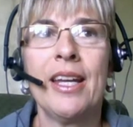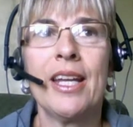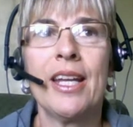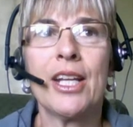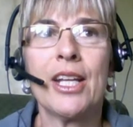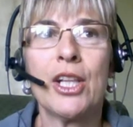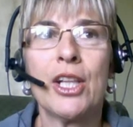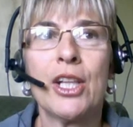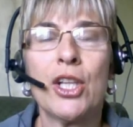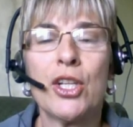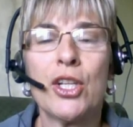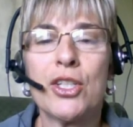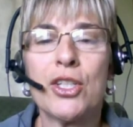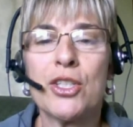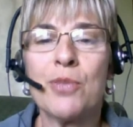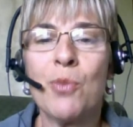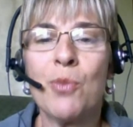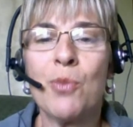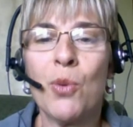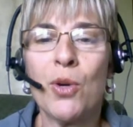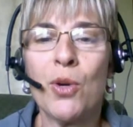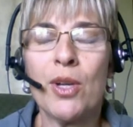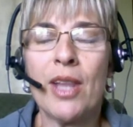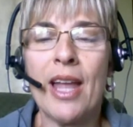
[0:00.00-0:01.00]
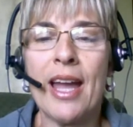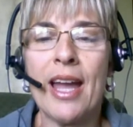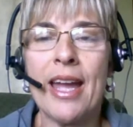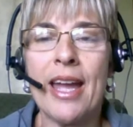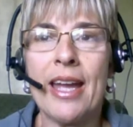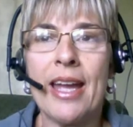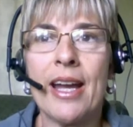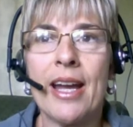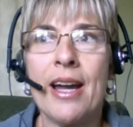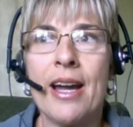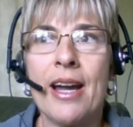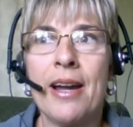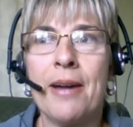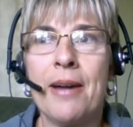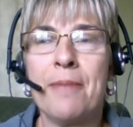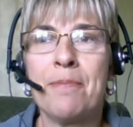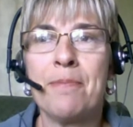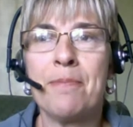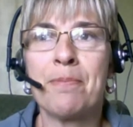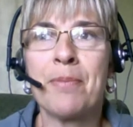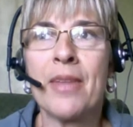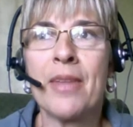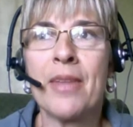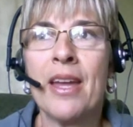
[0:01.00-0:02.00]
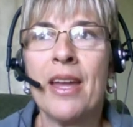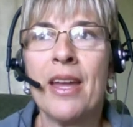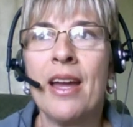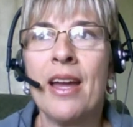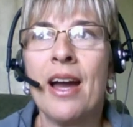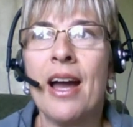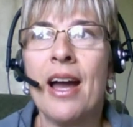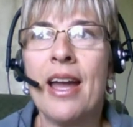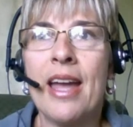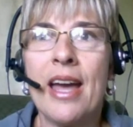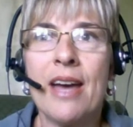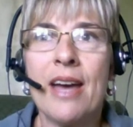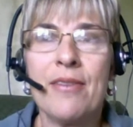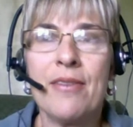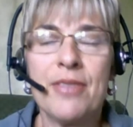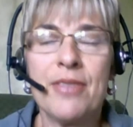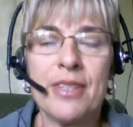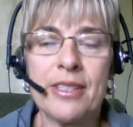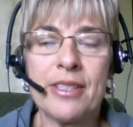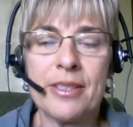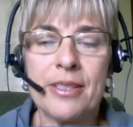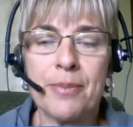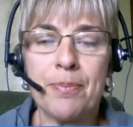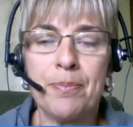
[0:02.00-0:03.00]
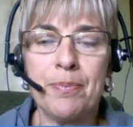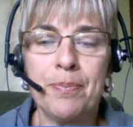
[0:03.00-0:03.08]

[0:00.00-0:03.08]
it looks more like I have this,